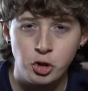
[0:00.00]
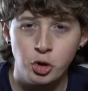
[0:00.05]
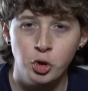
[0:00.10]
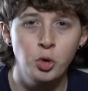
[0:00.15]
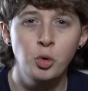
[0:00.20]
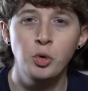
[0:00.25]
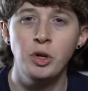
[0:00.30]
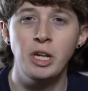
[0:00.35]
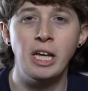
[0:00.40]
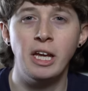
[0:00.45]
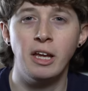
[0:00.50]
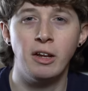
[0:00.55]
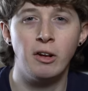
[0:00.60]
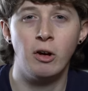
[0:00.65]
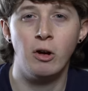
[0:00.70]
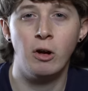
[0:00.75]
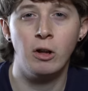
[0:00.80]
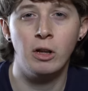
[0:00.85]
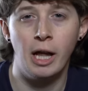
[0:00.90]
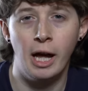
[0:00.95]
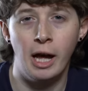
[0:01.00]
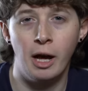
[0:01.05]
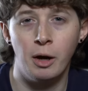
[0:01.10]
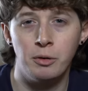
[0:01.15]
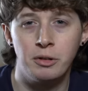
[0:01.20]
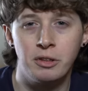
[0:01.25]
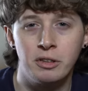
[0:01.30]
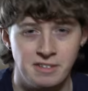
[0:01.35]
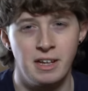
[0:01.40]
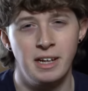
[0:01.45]
tuning it all
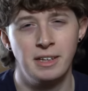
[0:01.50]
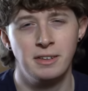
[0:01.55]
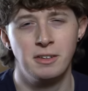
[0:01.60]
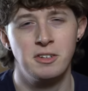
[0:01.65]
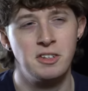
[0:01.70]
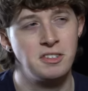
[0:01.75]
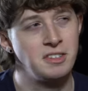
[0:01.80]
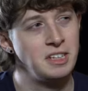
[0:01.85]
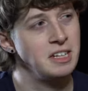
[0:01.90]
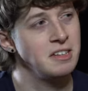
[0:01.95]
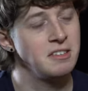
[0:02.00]
out. It's like there just